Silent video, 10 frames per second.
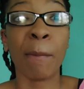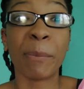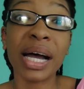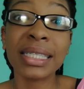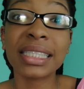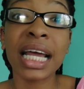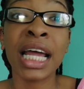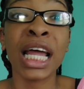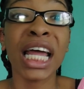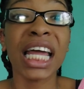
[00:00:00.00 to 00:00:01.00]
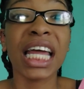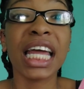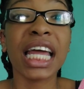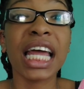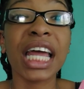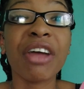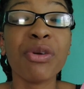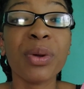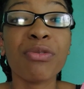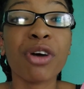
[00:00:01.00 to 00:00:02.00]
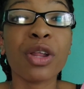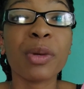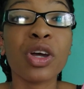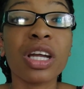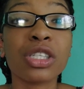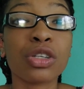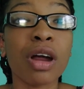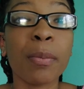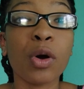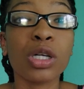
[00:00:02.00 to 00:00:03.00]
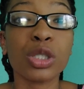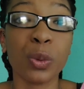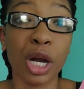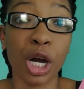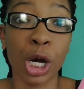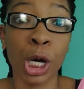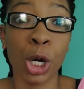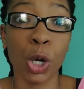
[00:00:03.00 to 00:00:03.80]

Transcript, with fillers: But if you want to follow me on Instagram or Twitter